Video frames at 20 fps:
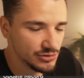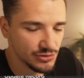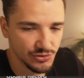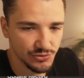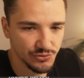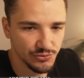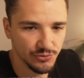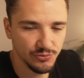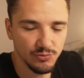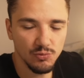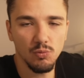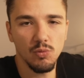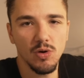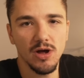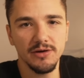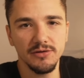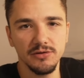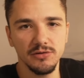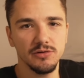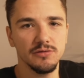to
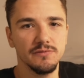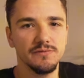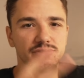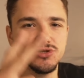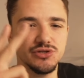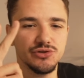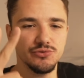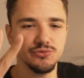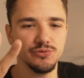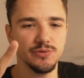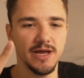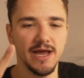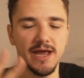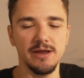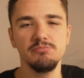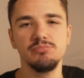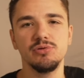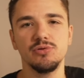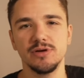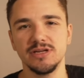one of two
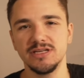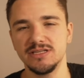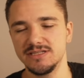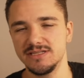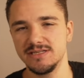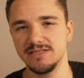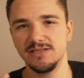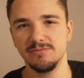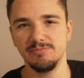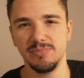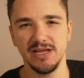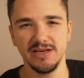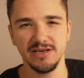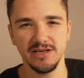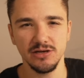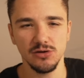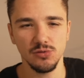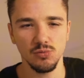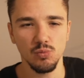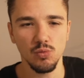endpoints,
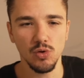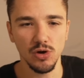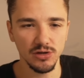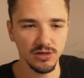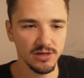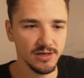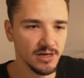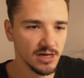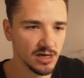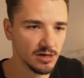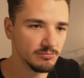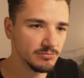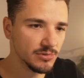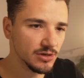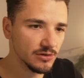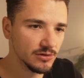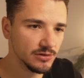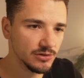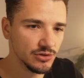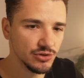depending on what
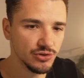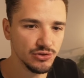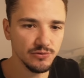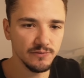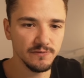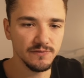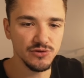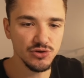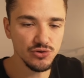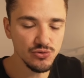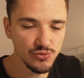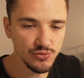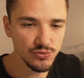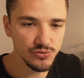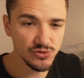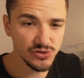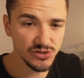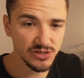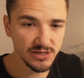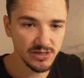number you've
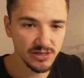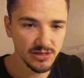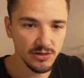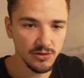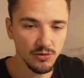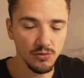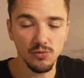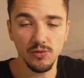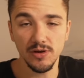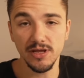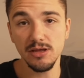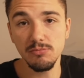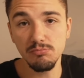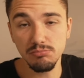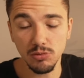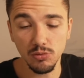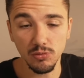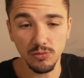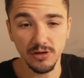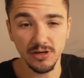used or
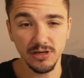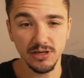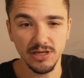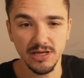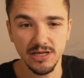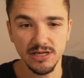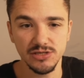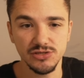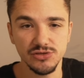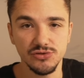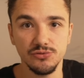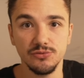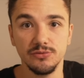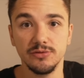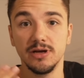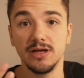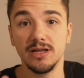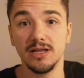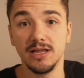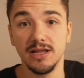imported
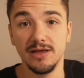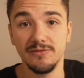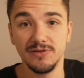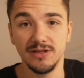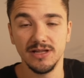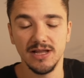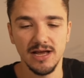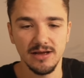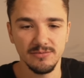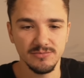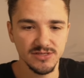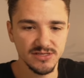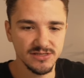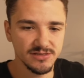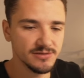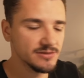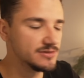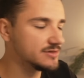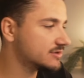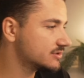into
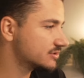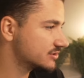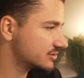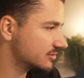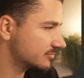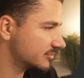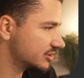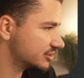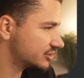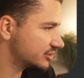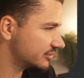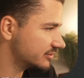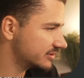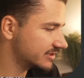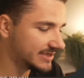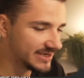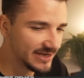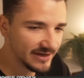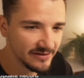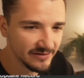ElevenLabs. So I'm going to show
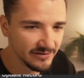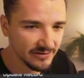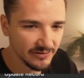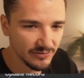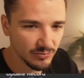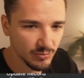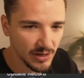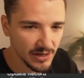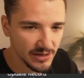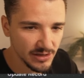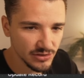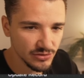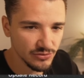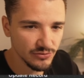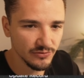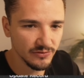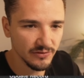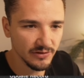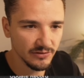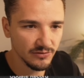you the easiest way using